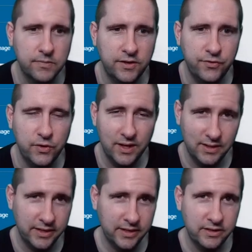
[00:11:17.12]
if you had
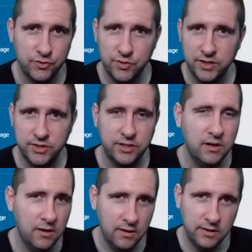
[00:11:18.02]
like an instruction
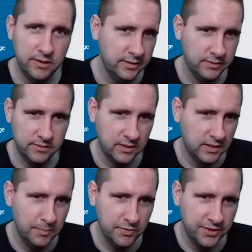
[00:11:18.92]
card and a
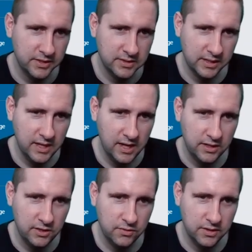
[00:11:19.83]
couple things like that,
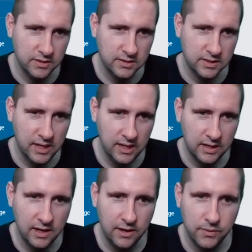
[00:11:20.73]
you could say,
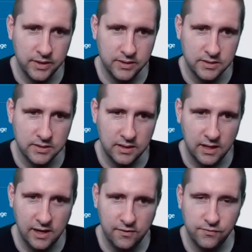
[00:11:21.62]
I want it to
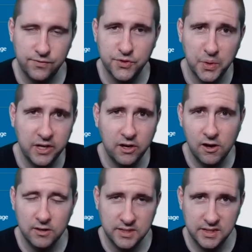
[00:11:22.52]
have 3
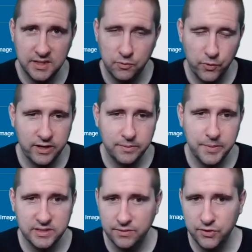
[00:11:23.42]
cards and then
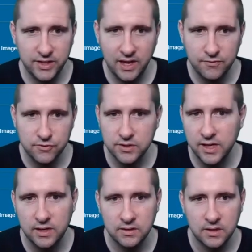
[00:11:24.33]
randomize everything after that.